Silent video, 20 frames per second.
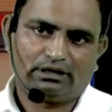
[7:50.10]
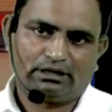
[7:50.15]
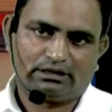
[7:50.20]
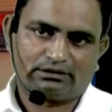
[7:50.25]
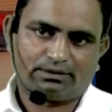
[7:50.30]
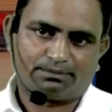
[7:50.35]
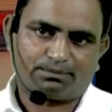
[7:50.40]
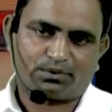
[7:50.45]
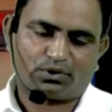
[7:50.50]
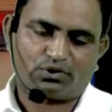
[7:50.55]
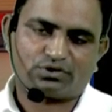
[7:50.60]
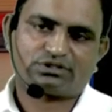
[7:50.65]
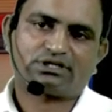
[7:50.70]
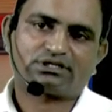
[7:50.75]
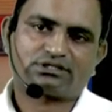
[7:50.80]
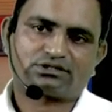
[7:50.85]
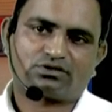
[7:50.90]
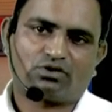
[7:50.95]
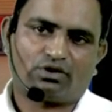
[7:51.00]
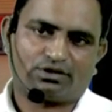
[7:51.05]
the
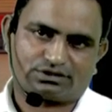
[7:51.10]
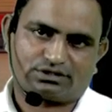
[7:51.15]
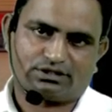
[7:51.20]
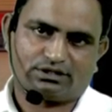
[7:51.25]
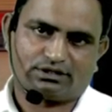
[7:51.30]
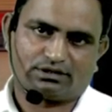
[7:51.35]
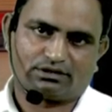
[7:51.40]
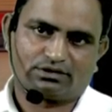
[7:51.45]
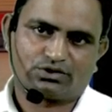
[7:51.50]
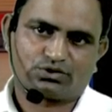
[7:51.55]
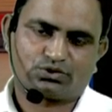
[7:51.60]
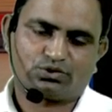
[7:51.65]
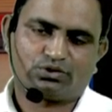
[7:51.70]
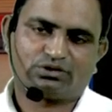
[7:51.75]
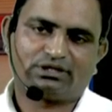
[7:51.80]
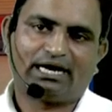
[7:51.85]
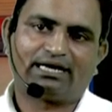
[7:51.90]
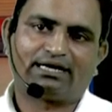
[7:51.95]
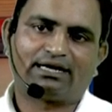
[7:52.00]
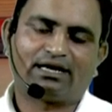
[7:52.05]
process costing so
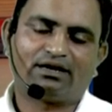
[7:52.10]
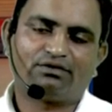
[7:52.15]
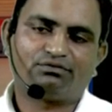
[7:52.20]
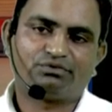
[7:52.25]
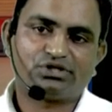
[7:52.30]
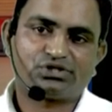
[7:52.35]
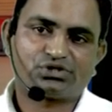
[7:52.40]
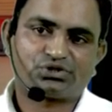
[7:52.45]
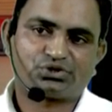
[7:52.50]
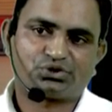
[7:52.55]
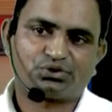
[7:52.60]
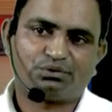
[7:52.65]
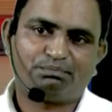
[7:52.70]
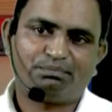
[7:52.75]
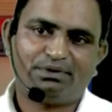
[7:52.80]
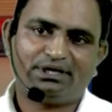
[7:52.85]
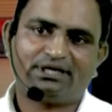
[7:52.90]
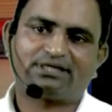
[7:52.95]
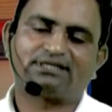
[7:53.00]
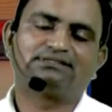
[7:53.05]
that time we should
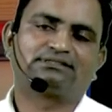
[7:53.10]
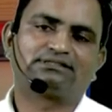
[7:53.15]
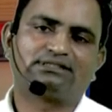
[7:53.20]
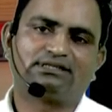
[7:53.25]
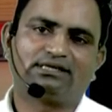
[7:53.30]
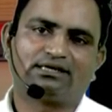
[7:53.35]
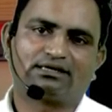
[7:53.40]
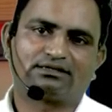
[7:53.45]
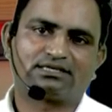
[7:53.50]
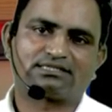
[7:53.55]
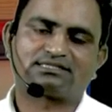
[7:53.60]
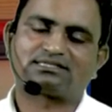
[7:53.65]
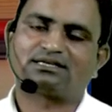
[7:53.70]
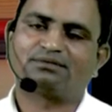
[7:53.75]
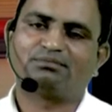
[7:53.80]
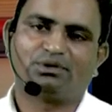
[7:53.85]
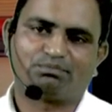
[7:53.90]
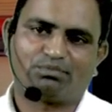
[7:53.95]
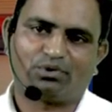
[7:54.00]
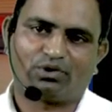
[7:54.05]
be consider the
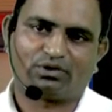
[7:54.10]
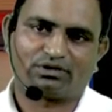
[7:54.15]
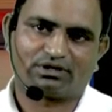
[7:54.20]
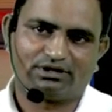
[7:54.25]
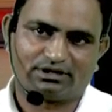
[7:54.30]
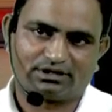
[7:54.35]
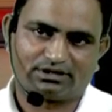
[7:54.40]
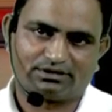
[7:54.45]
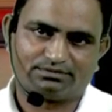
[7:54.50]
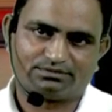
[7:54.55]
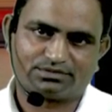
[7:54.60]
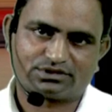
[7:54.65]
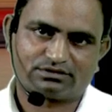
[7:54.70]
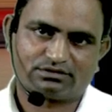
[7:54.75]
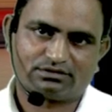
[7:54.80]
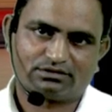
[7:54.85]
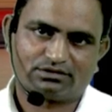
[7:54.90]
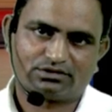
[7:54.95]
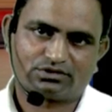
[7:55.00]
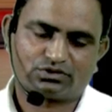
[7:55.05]
some important terms
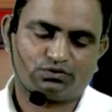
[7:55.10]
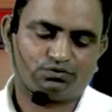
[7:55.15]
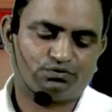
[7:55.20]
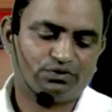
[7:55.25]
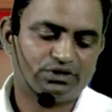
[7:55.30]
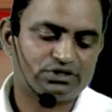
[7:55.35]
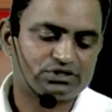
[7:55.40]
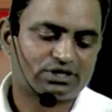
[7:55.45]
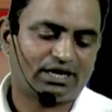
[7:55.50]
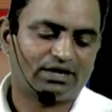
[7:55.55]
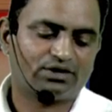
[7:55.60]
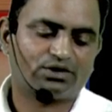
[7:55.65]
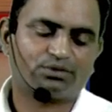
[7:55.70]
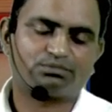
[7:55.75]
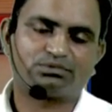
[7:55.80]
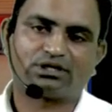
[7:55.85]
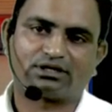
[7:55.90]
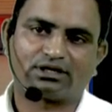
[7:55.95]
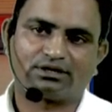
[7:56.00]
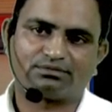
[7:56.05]
so which kind of
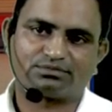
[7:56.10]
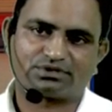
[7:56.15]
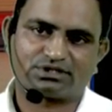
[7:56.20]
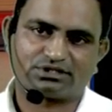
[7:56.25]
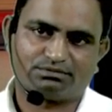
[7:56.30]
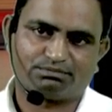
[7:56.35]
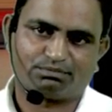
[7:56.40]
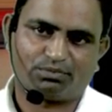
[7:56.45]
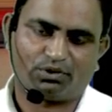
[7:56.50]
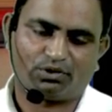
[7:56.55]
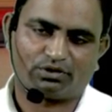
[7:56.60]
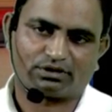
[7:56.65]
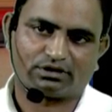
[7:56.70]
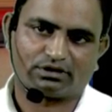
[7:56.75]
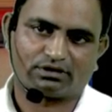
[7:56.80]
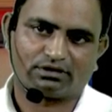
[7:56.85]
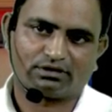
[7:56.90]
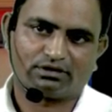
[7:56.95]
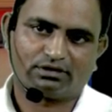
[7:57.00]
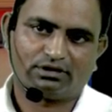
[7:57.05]
the terms is
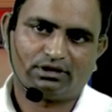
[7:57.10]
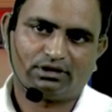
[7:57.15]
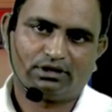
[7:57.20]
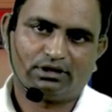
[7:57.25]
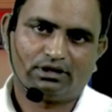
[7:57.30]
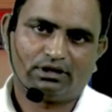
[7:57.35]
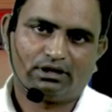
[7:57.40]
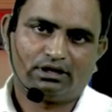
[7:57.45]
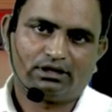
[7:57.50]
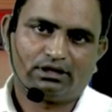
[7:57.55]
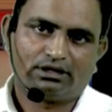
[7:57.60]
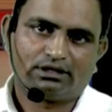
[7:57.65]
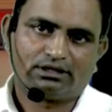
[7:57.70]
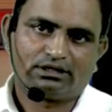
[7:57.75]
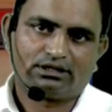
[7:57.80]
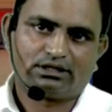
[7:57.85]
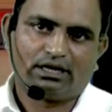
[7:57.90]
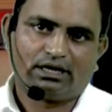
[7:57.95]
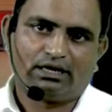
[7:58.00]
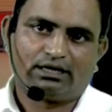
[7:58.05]
important
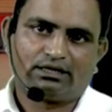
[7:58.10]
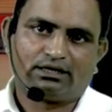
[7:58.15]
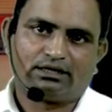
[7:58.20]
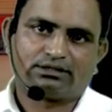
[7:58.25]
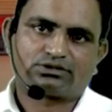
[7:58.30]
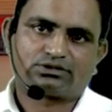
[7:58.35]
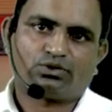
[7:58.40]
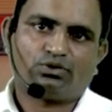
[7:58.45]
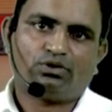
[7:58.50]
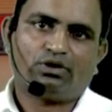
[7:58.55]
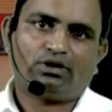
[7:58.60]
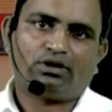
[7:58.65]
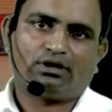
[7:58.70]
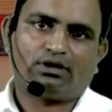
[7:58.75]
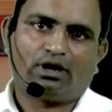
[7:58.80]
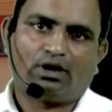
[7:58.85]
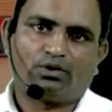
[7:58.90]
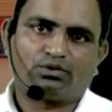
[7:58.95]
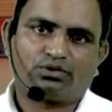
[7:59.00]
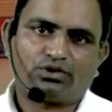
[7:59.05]
so
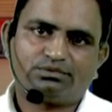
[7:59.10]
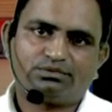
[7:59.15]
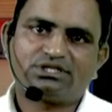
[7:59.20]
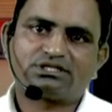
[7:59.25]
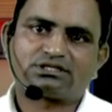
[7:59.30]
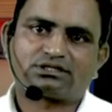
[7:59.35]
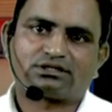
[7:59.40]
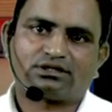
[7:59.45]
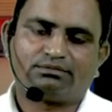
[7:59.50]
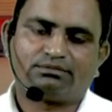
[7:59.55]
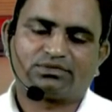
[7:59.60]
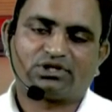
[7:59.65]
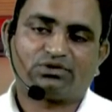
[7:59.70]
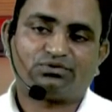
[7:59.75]
out of this term the